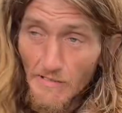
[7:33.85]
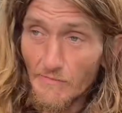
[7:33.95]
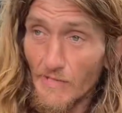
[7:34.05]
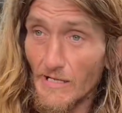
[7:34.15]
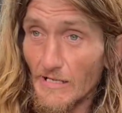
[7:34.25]

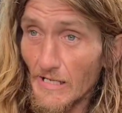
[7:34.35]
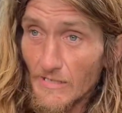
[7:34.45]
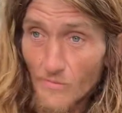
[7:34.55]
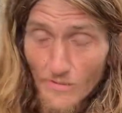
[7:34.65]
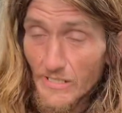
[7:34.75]
that I can
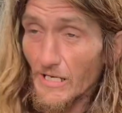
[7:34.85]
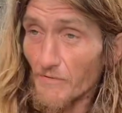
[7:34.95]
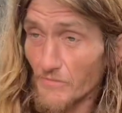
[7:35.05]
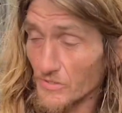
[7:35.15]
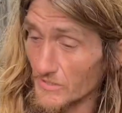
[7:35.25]
only
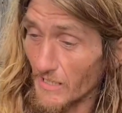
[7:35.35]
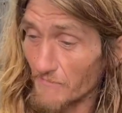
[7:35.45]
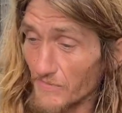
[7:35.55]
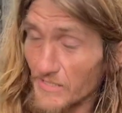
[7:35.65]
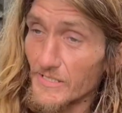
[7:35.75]
accomplish not
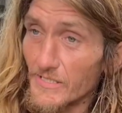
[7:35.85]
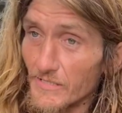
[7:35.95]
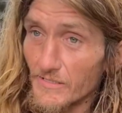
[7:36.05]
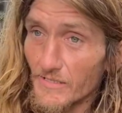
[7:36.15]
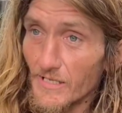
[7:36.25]
being
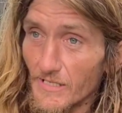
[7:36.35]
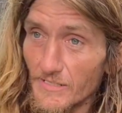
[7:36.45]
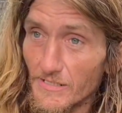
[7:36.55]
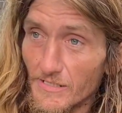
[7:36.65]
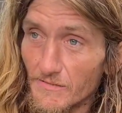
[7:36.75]
here. And